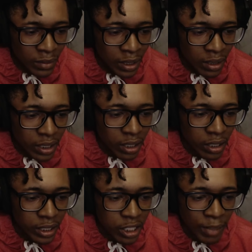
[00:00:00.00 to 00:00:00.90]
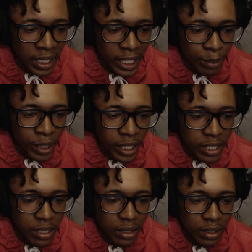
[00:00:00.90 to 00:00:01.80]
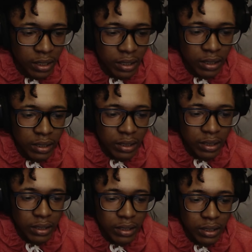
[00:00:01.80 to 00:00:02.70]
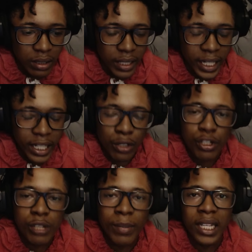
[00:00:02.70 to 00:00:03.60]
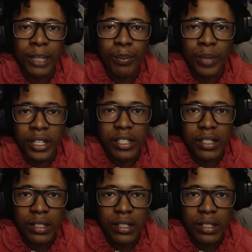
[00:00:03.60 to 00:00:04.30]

Your hoodie smell like piss. Nigga, you smell like piss.